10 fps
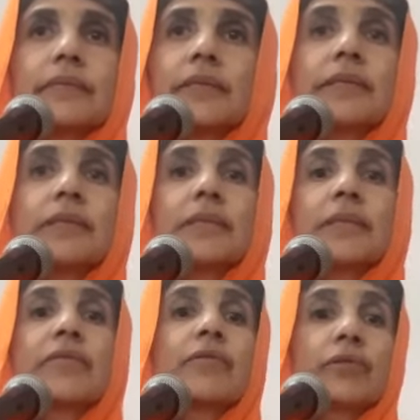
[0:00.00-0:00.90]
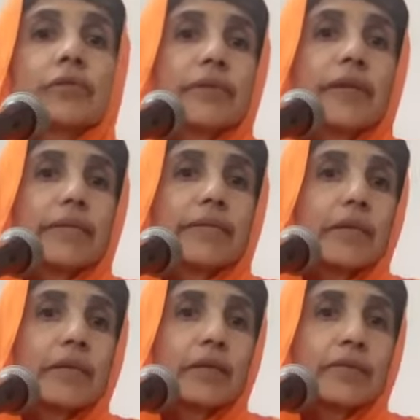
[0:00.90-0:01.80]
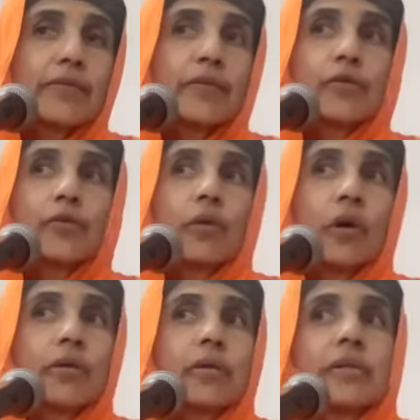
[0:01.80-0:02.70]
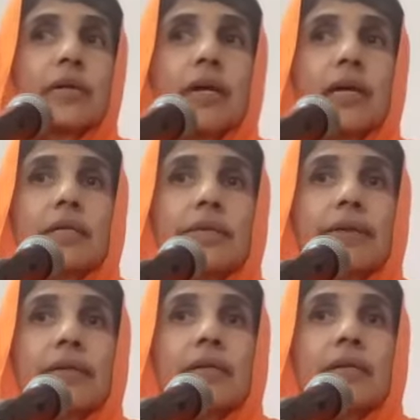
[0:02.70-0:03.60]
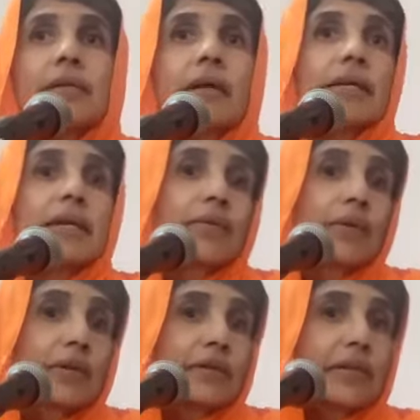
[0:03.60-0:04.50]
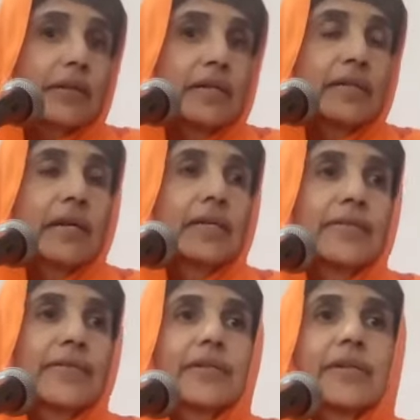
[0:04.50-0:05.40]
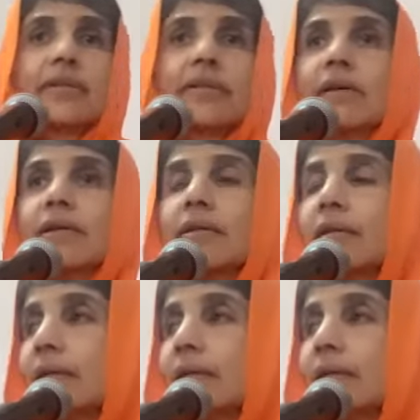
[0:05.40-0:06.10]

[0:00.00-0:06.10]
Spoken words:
These days, of course, we are very confused. What is a cultivated desire and what is an uncultivated desire?